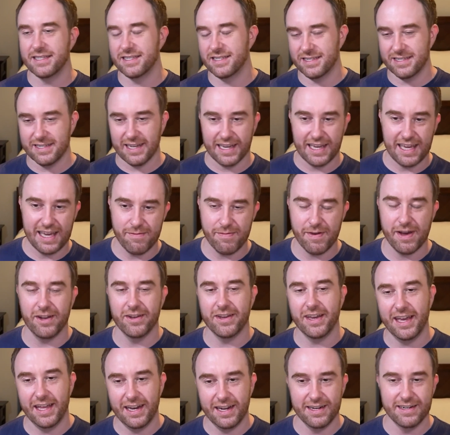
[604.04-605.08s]
like heap
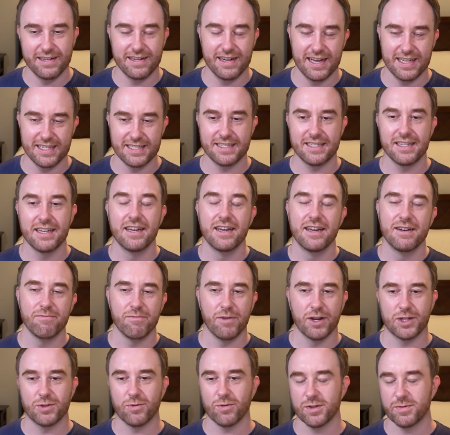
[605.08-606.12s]
allocated and has
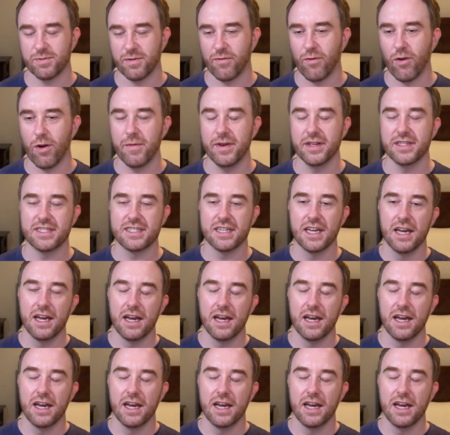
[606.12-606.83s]
much worse performance.